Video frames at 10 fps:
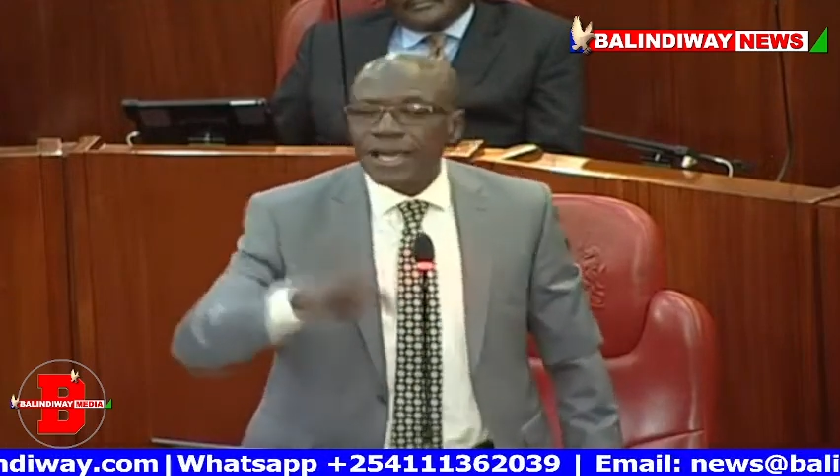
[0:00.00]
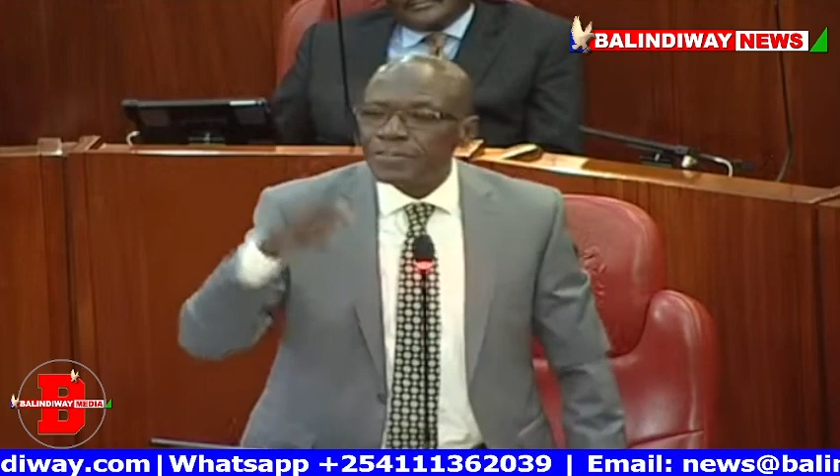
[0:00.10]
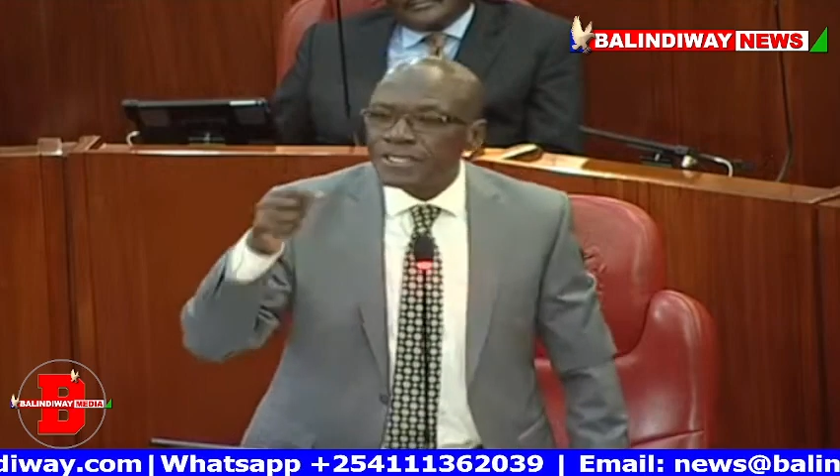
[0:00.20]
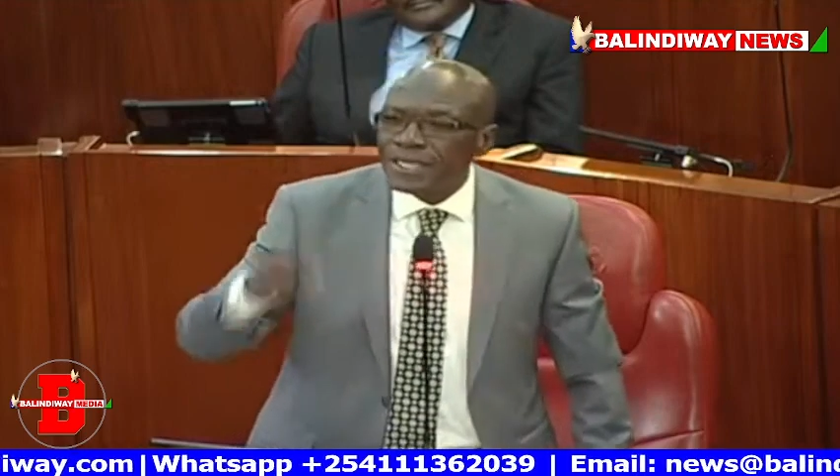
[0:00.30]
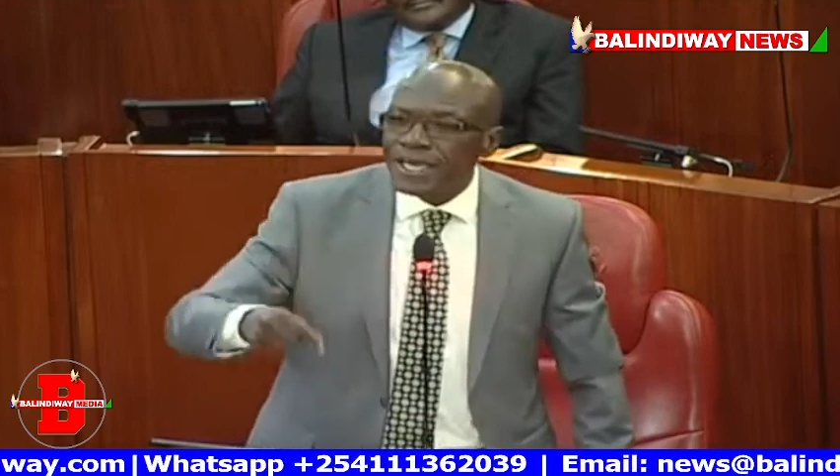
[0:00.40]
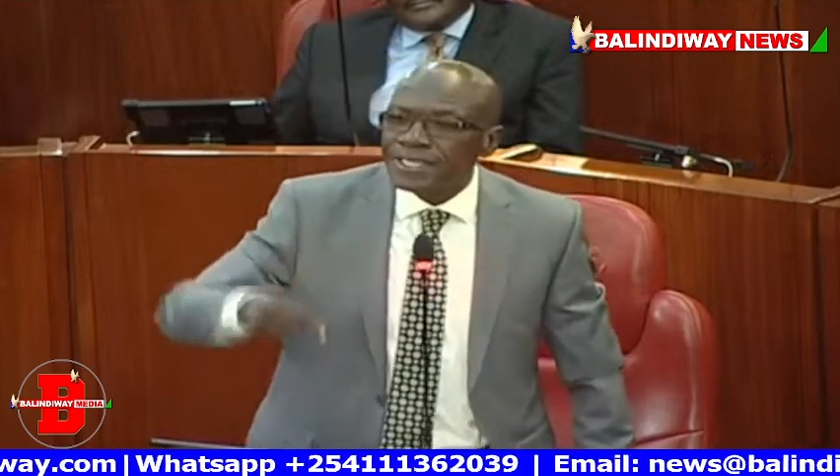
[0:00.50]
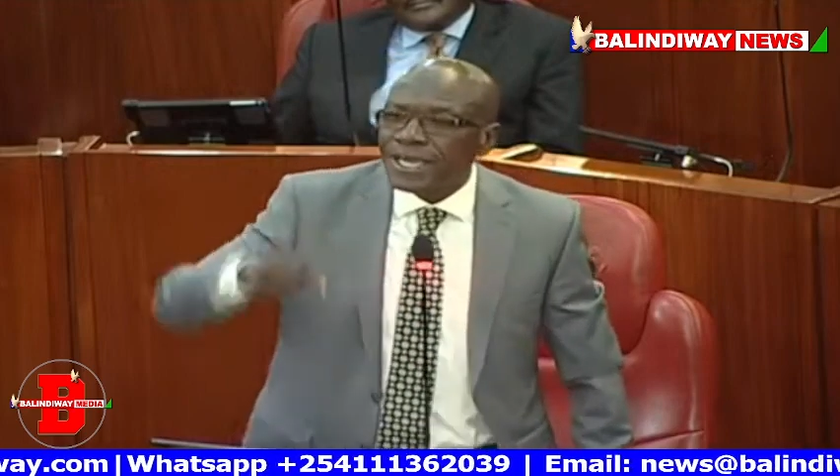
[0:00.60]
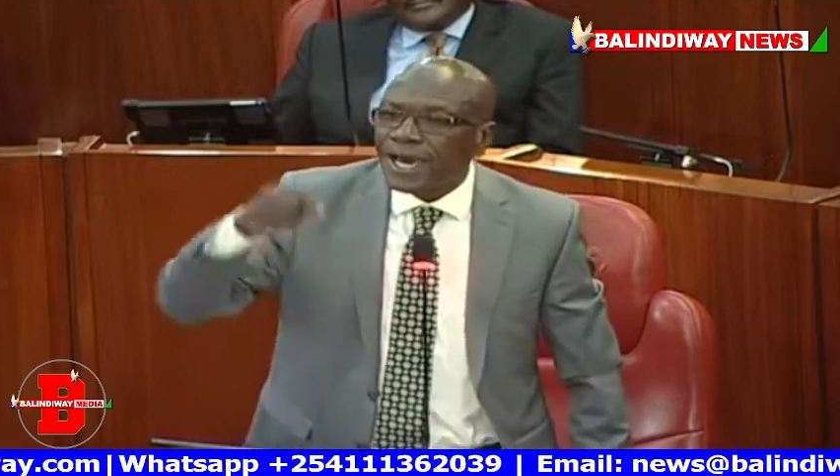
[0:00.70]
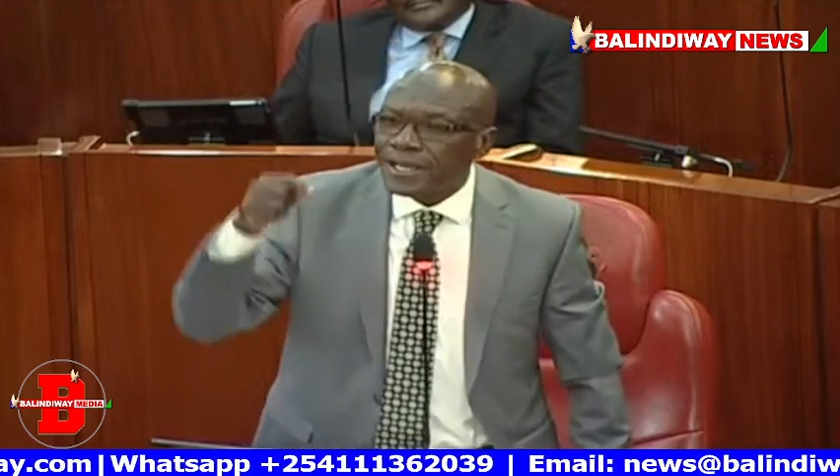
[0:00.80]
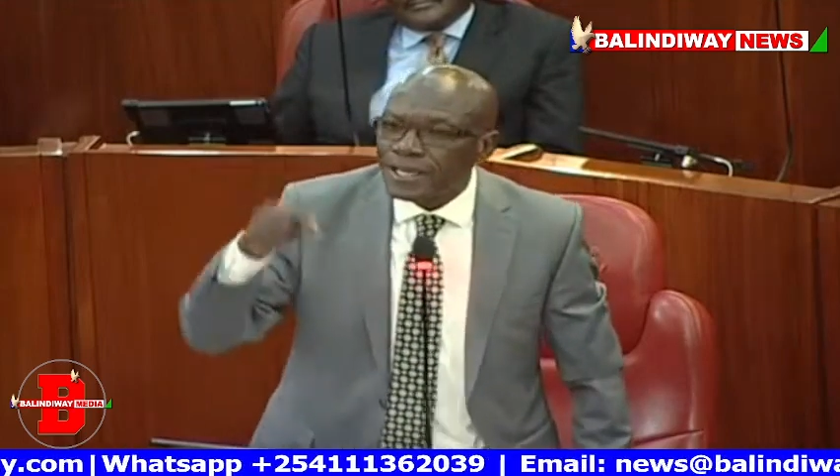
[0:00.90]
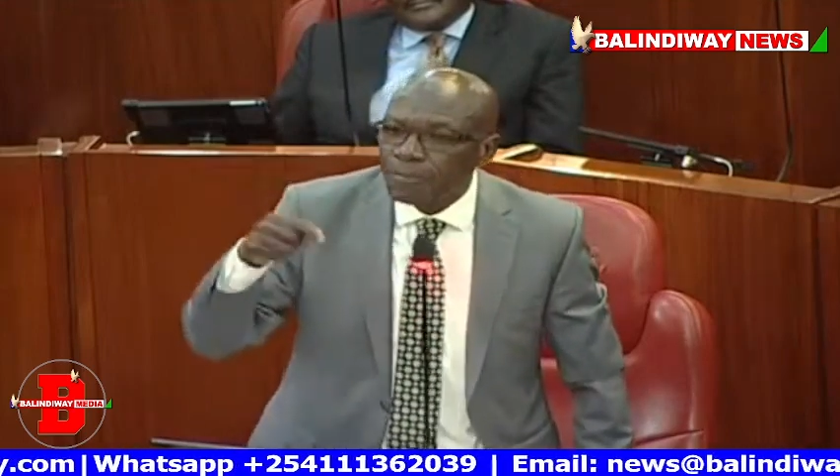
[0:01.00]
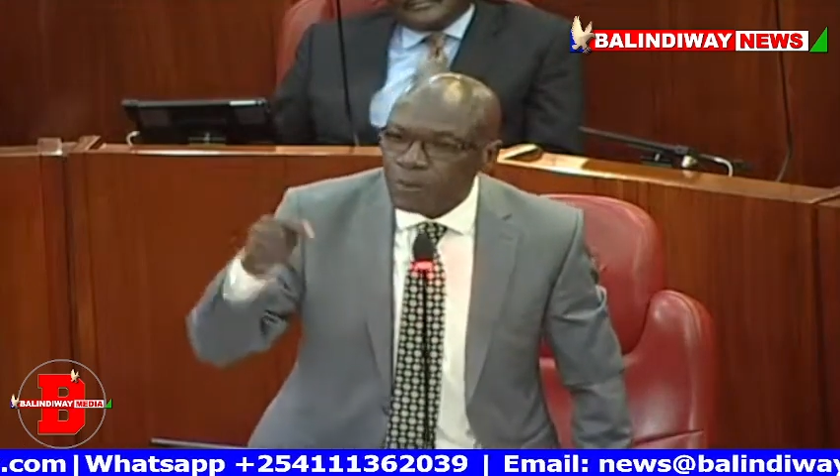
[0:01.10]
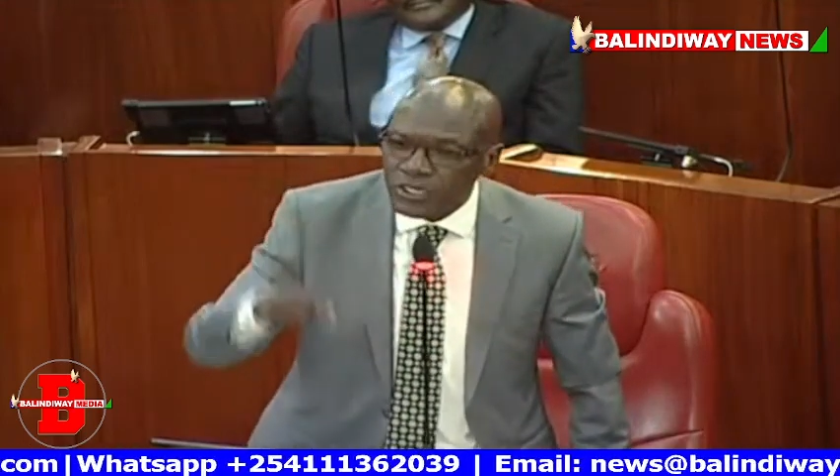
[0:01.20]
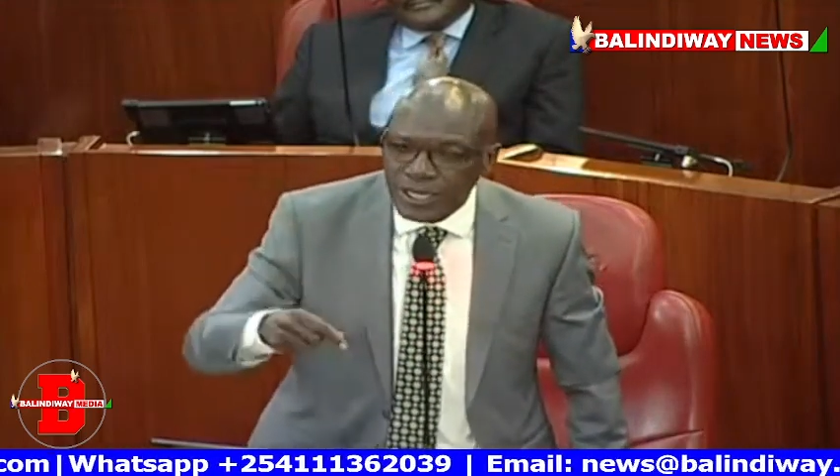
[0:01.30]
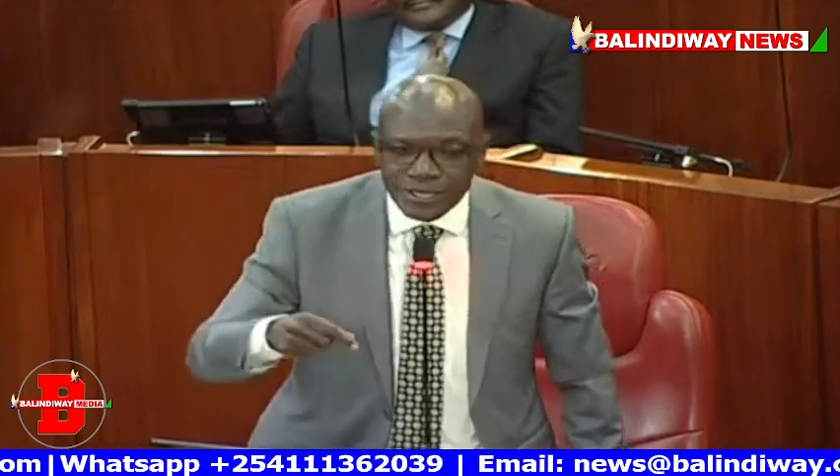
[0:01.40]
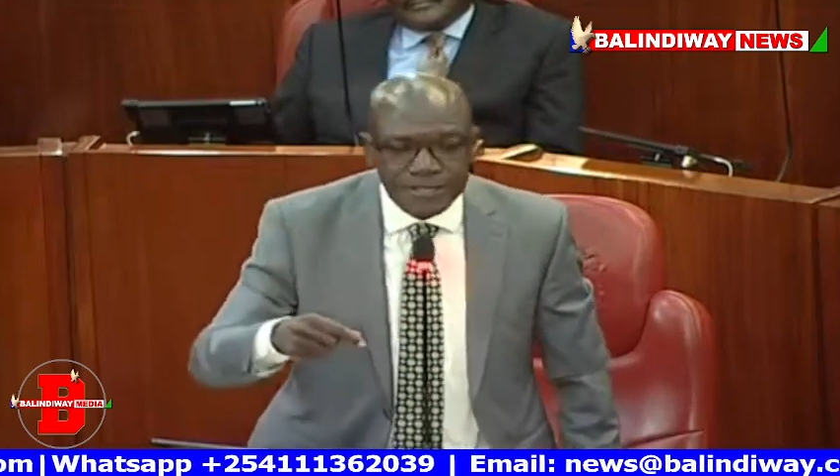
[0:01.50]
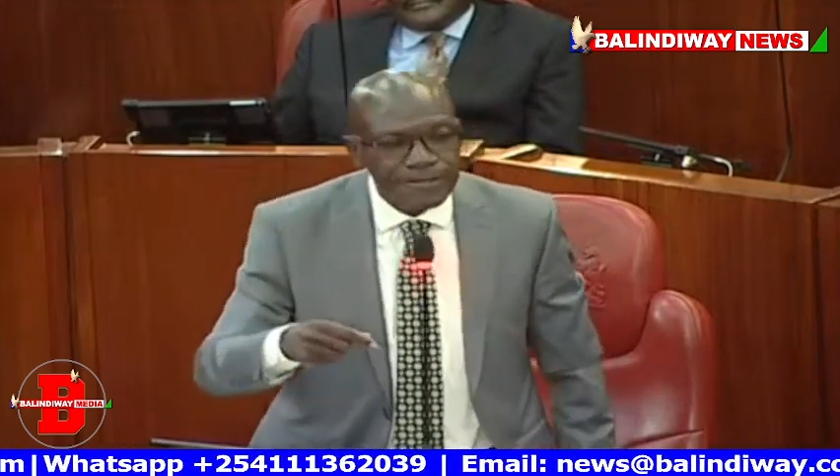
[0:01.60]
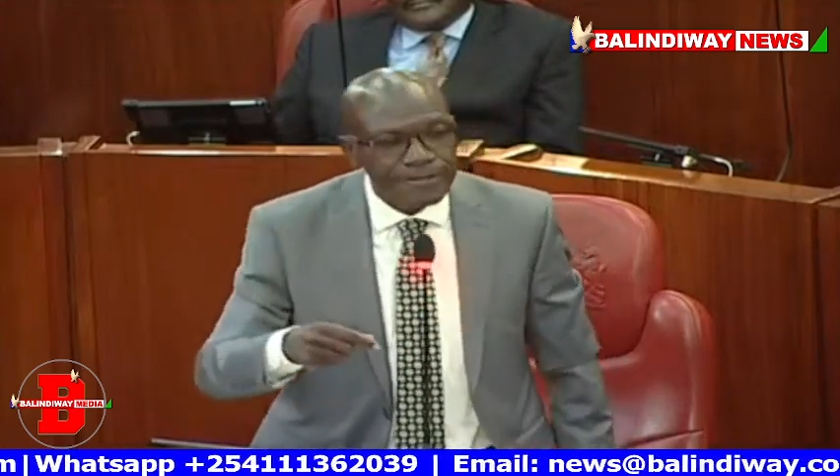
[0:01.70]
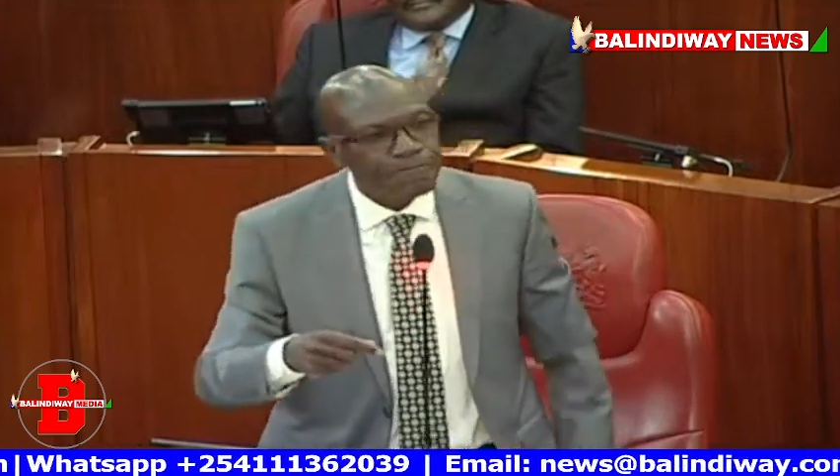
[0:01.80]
MCAs are important,